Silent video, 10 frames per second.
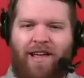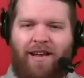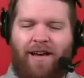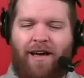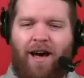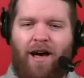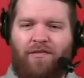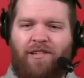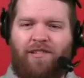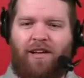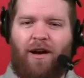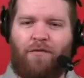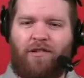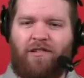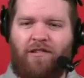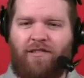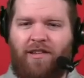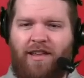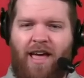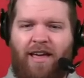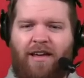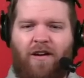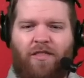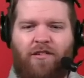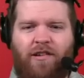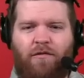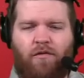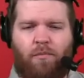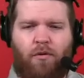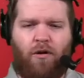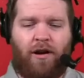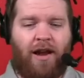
and offseason coverage starts today here on the Chiefs Report.